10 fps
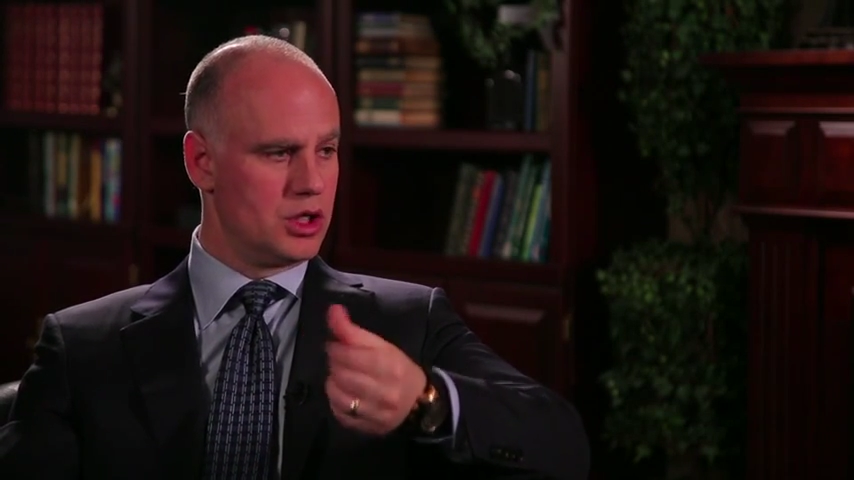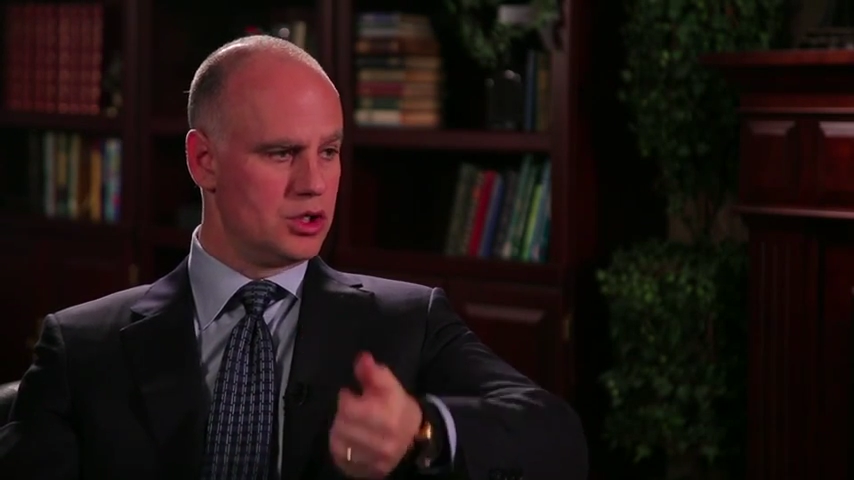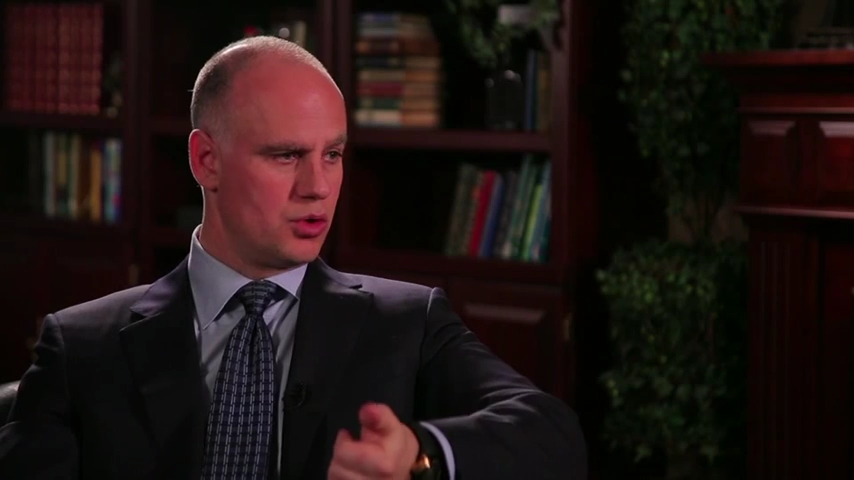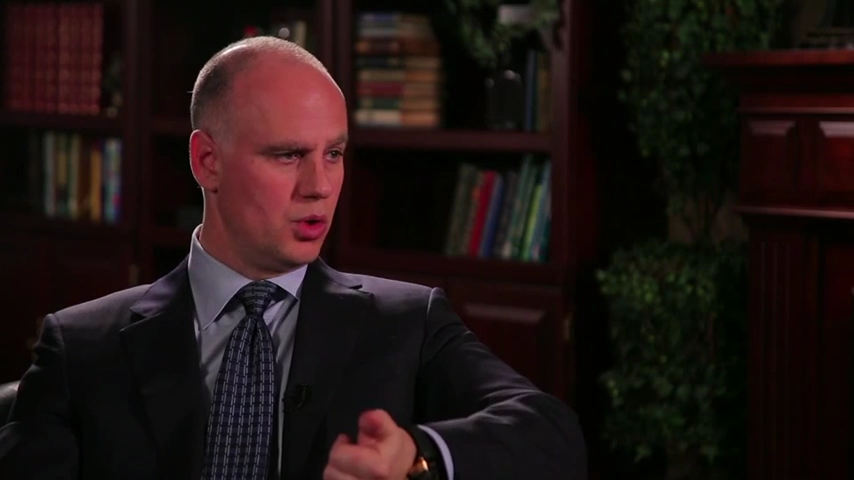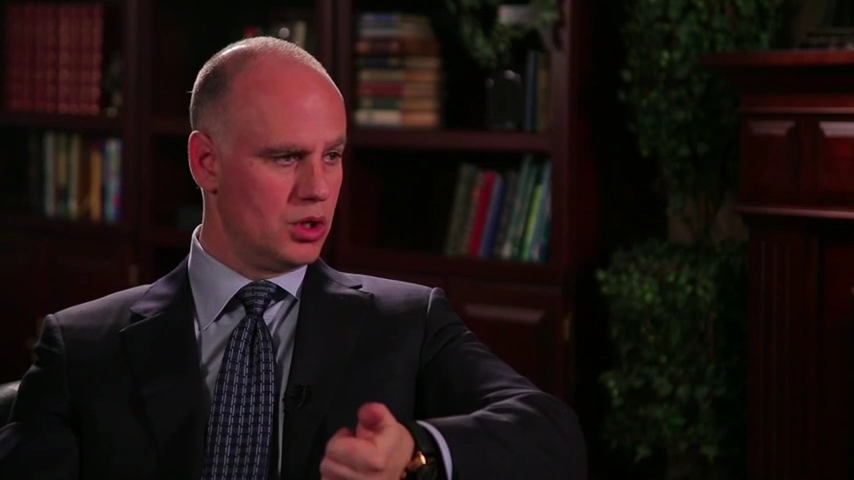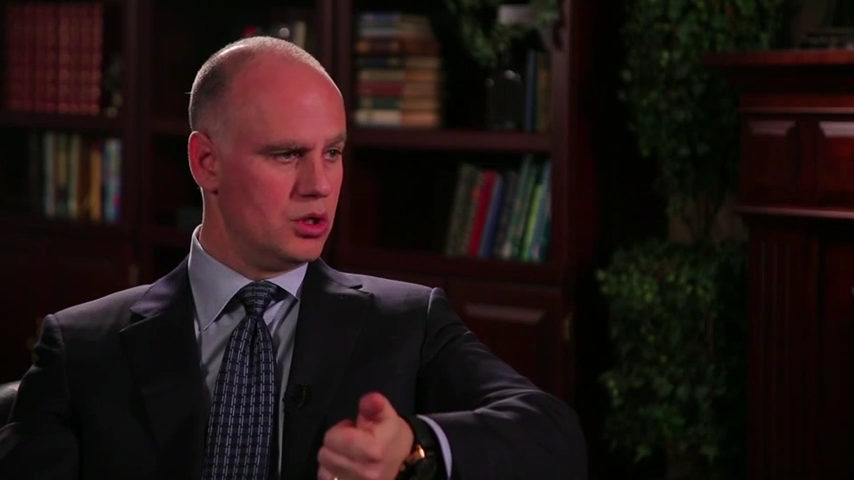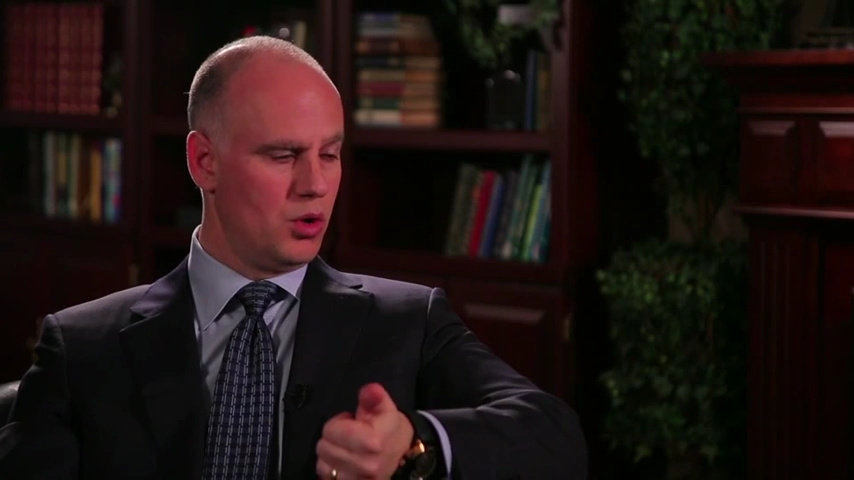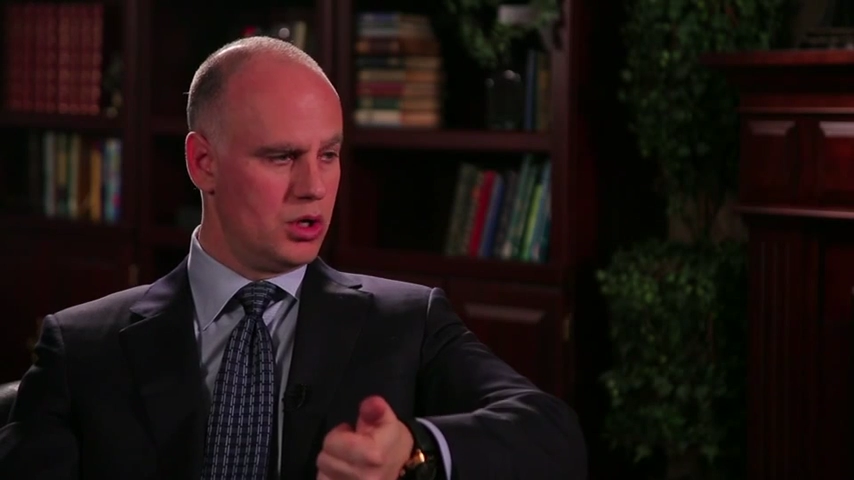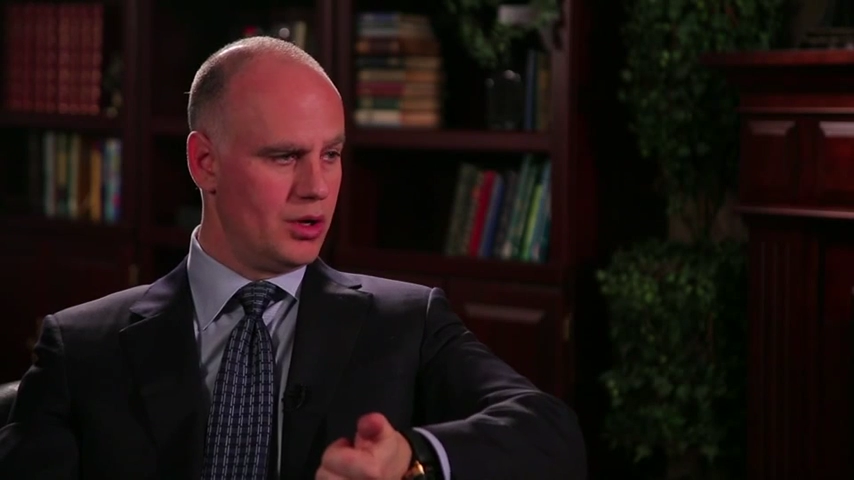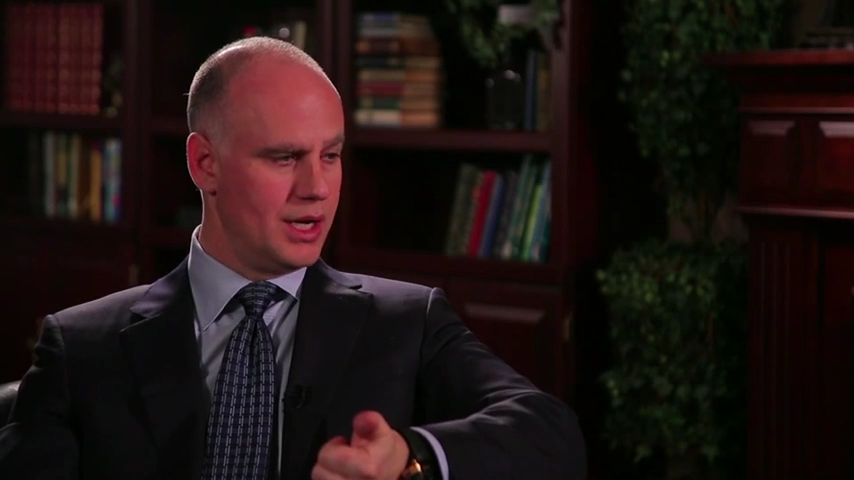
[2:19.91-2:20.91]
controller
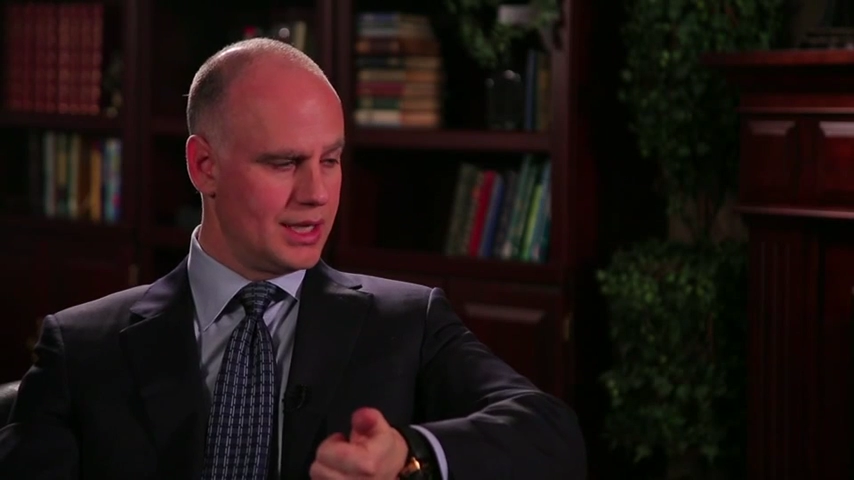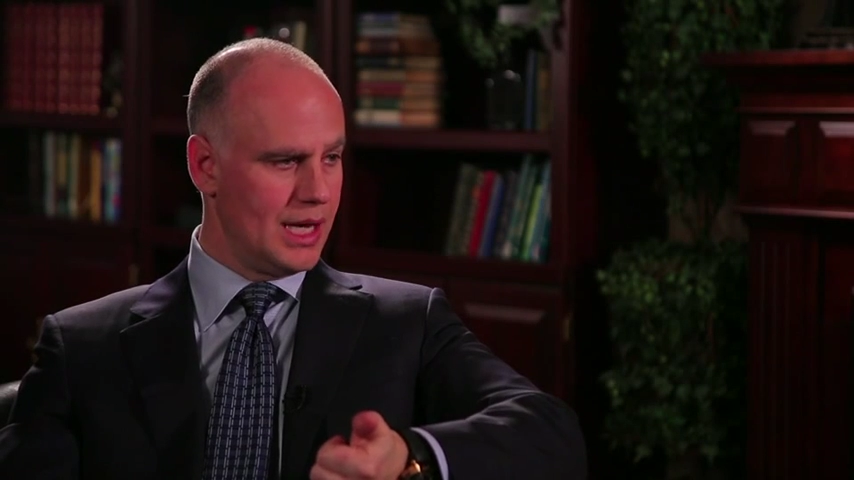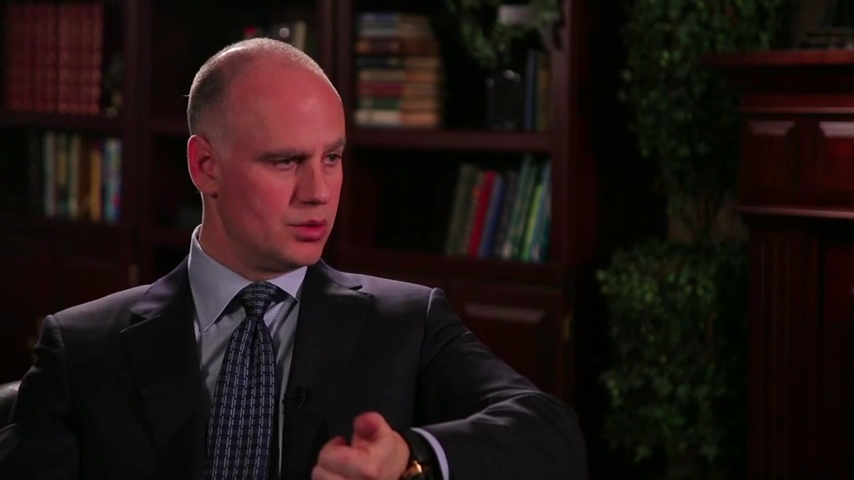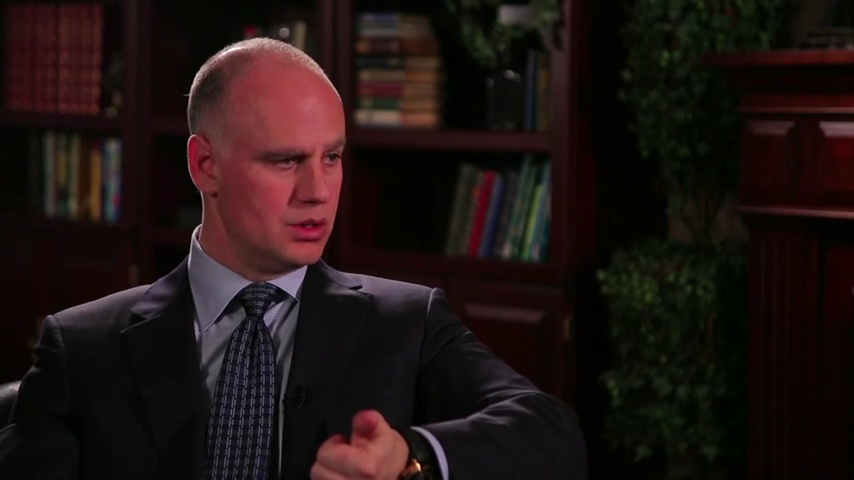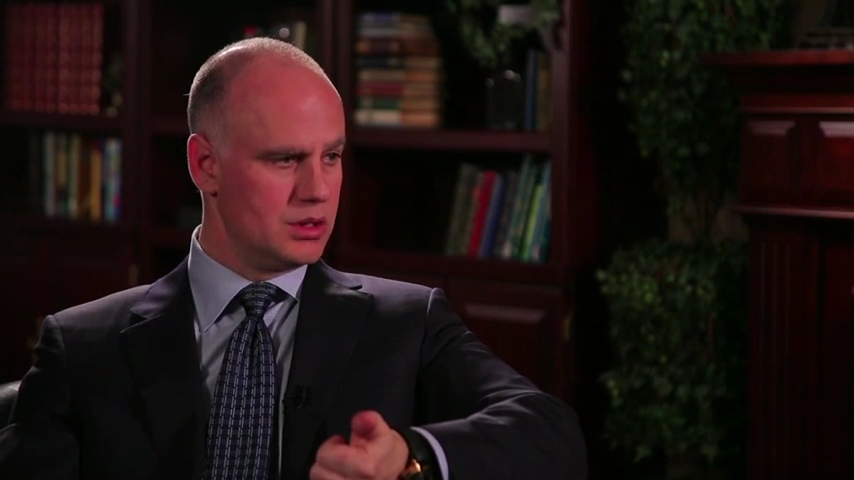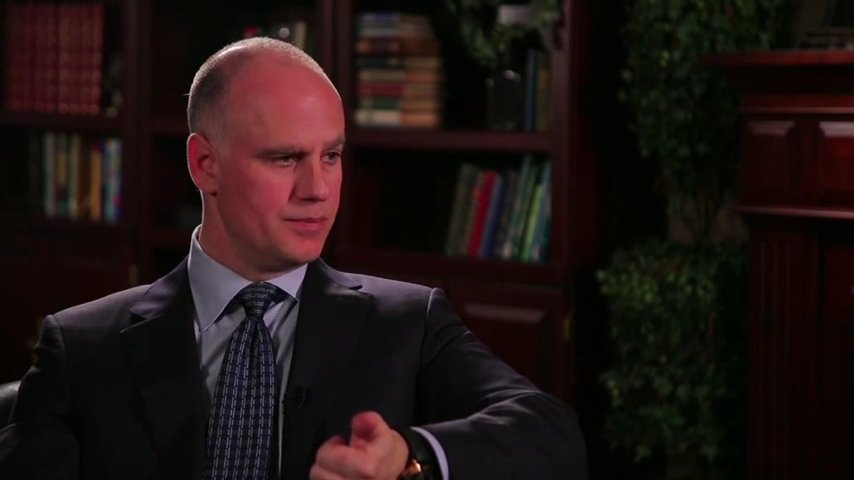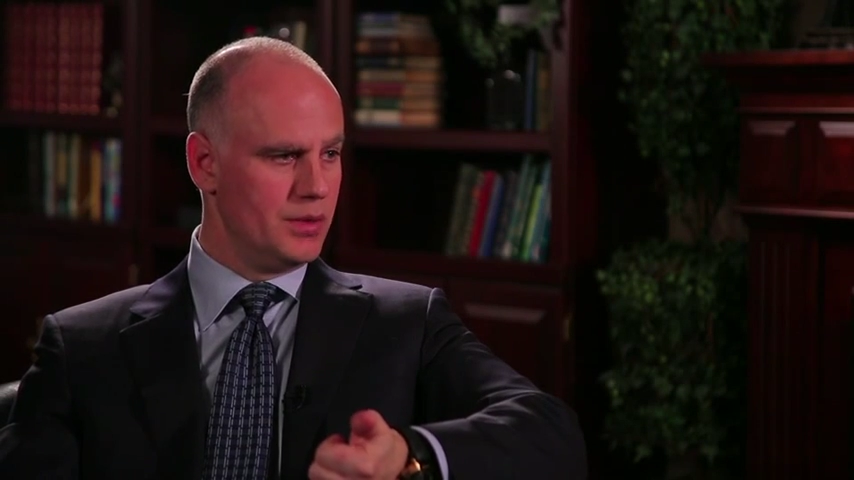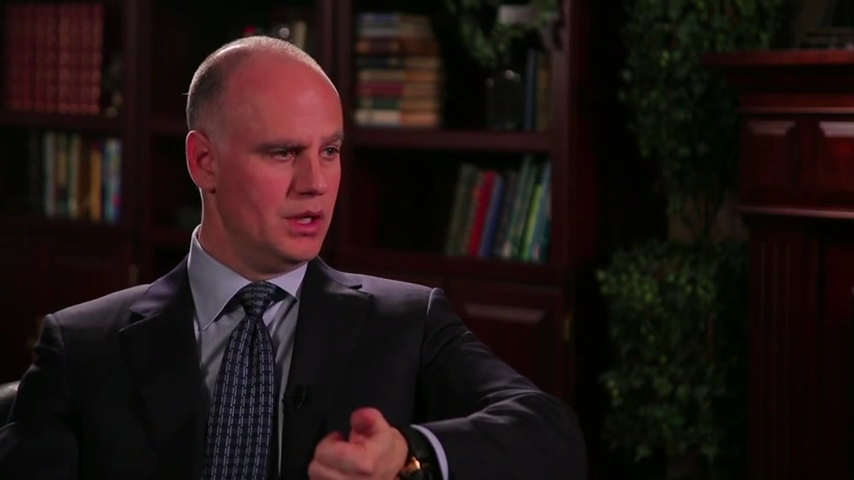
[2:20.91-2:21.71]
or your head accountant.